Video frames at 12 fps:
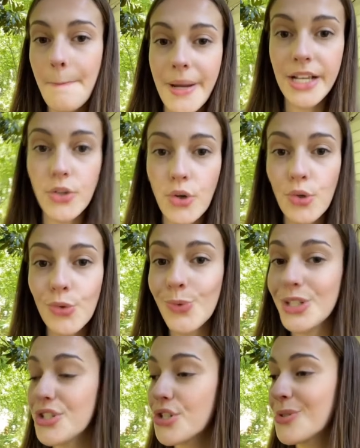My goal,
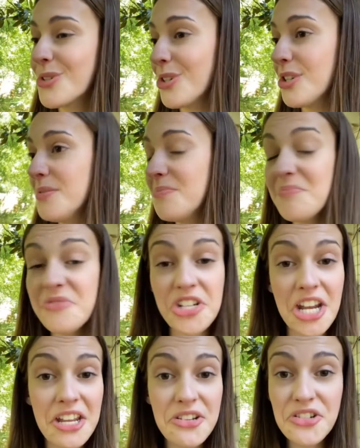which could
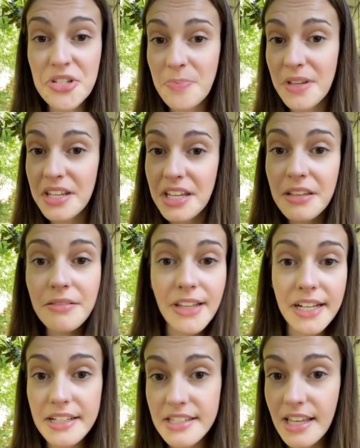change depending,
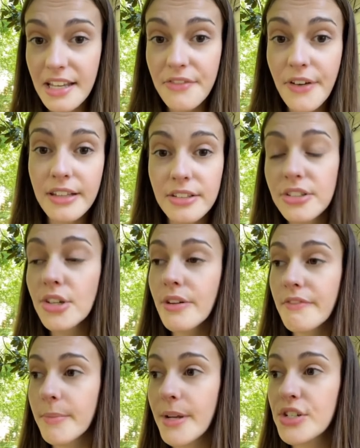like I said, if I learn new
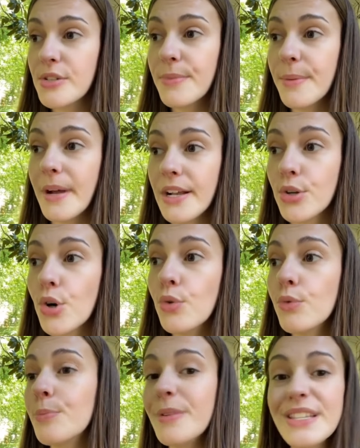information, but my goal
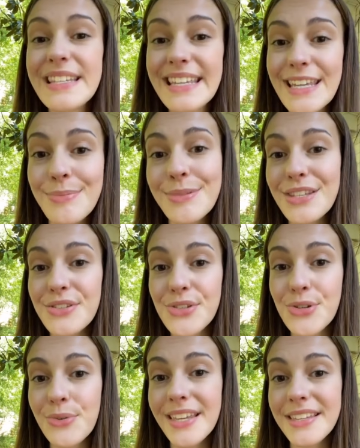would be to keep these
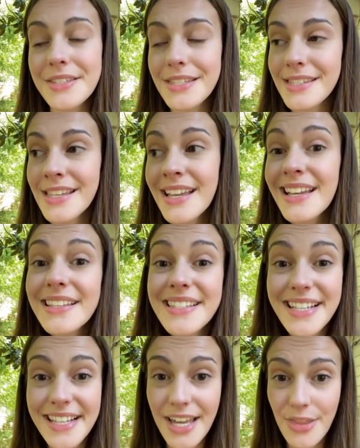2 kittens
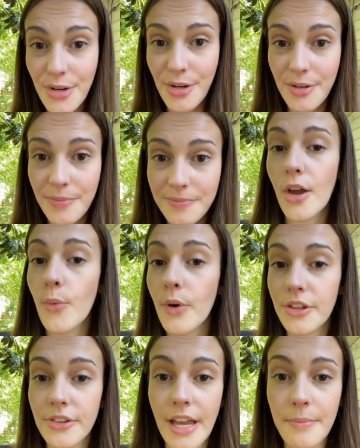together.
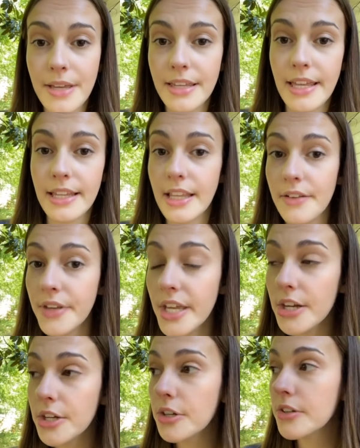Whether that be they live
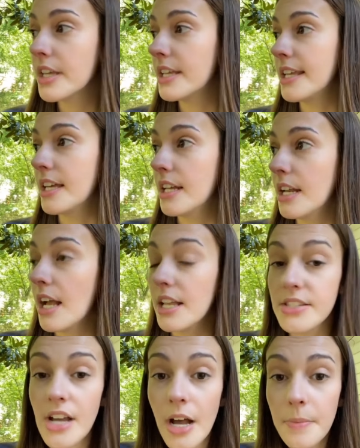here, they get
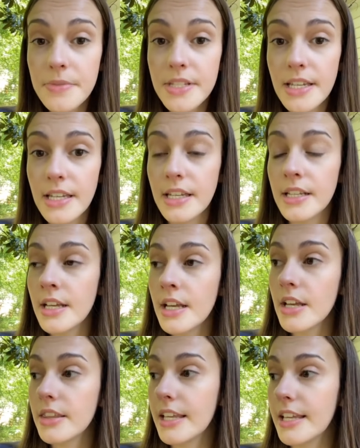adopted
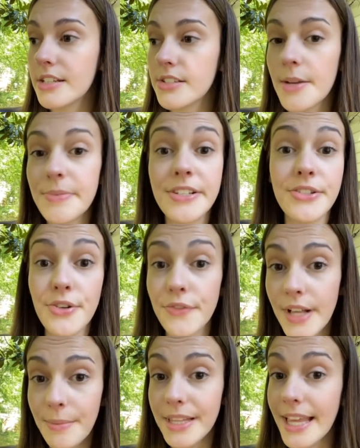into a
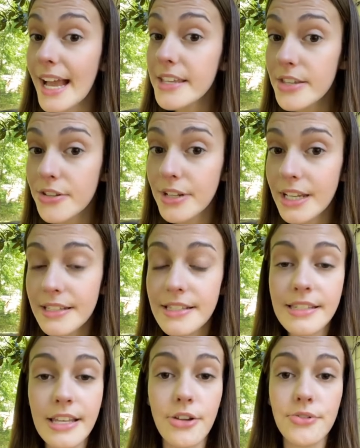family that has other
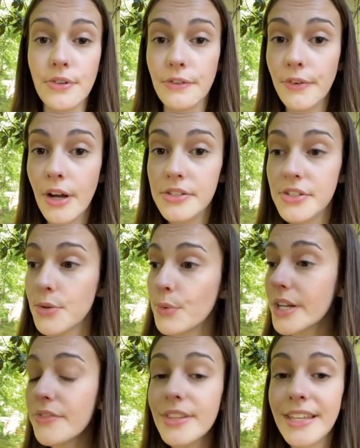kittens, they go to a foster,
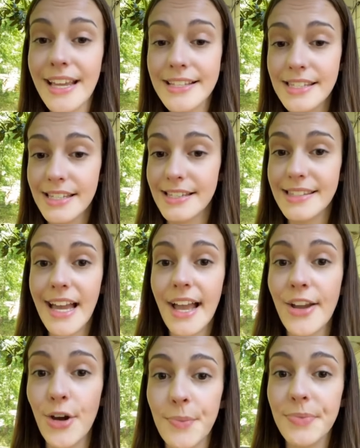whatever the case is, I
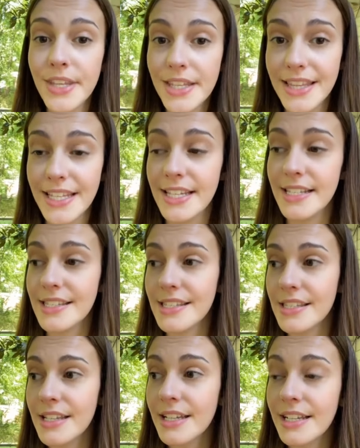hope that
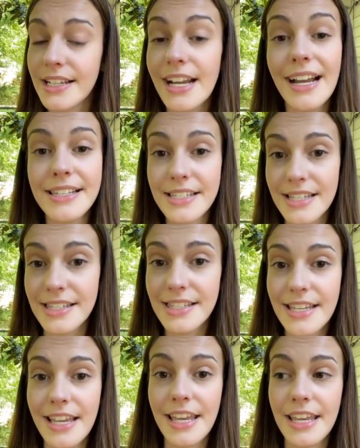these guys can
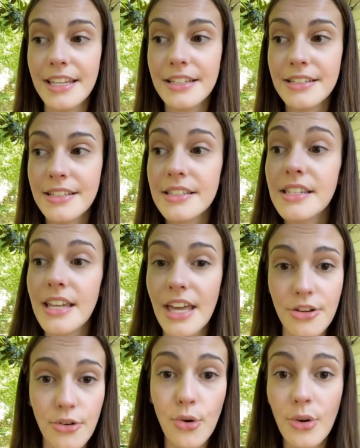stay
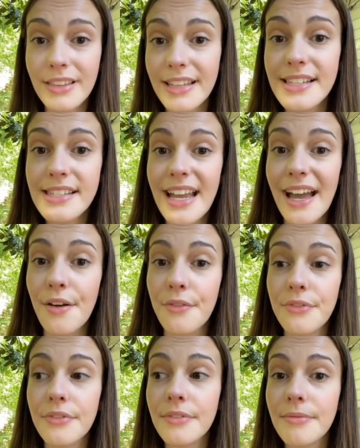together or at least have